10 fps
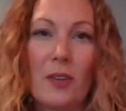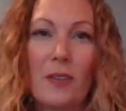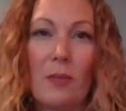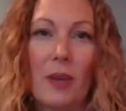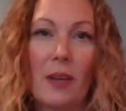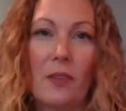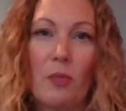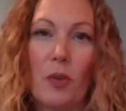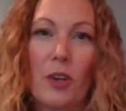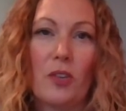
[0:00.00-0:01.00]
is a big
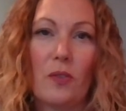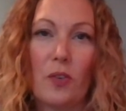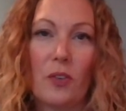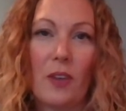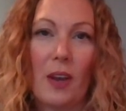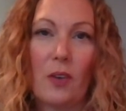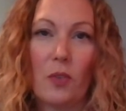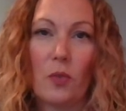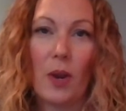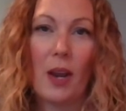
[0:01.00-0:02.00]
inspiration for
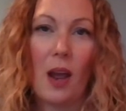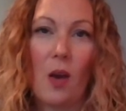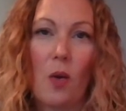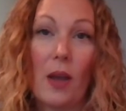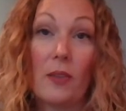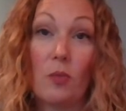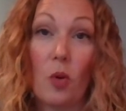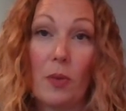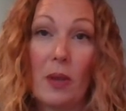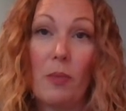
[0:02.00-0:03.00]
designers right now, as
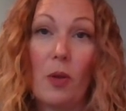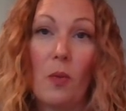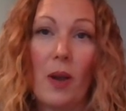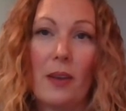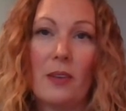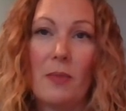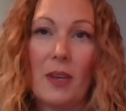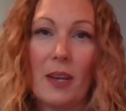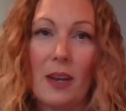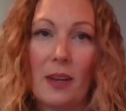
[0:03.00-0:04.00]
more people want to be
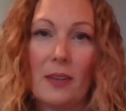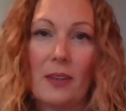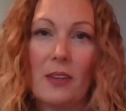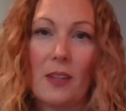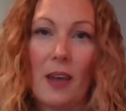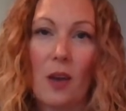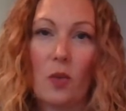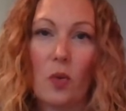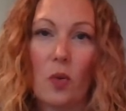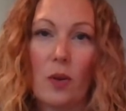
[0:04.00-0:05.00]
connected to the
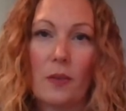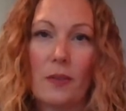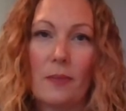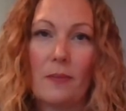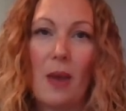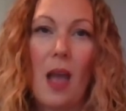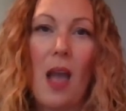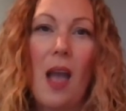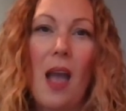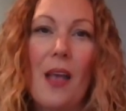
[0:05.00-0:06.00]
outdoors.
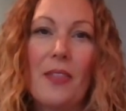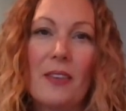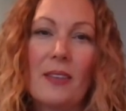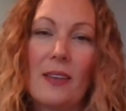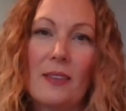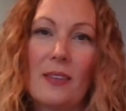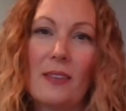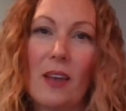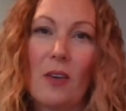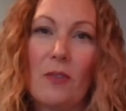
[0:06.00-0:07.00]
And this lends
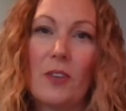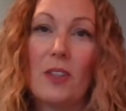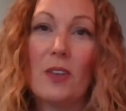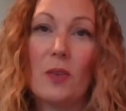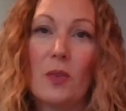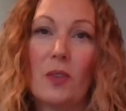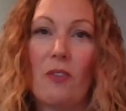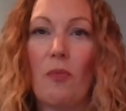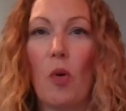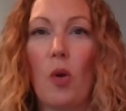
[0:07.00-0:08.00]
itself to the use
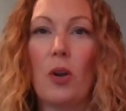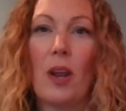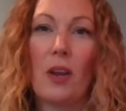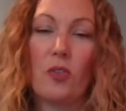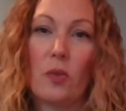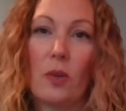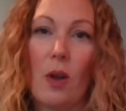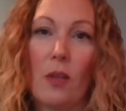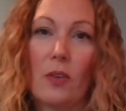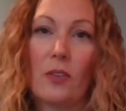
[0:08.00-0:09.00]
of more natural
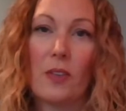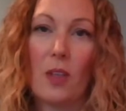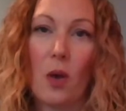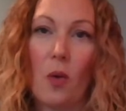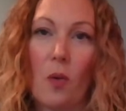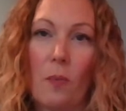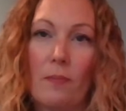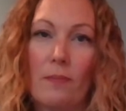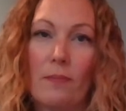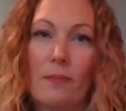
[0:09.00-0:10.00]
colors in the home.
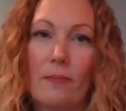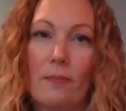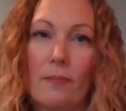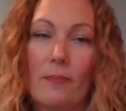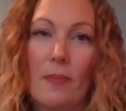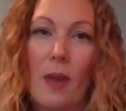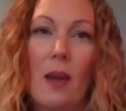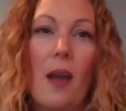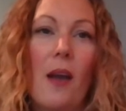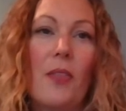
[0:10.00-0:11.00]

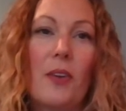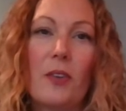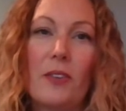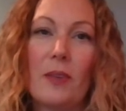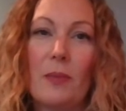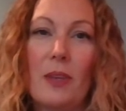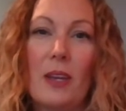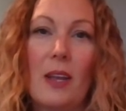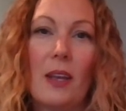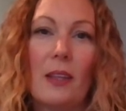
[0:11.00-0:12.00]
There is something
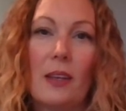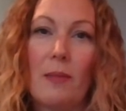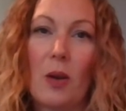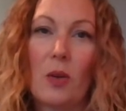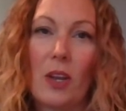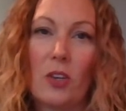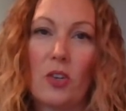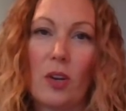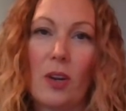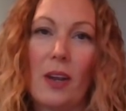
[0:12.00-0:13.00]
healing about
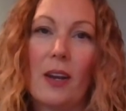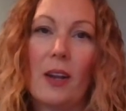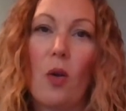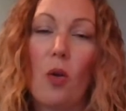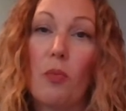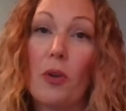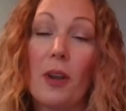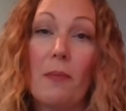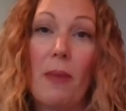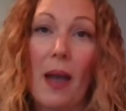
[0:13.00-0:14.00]
nature, and incorporating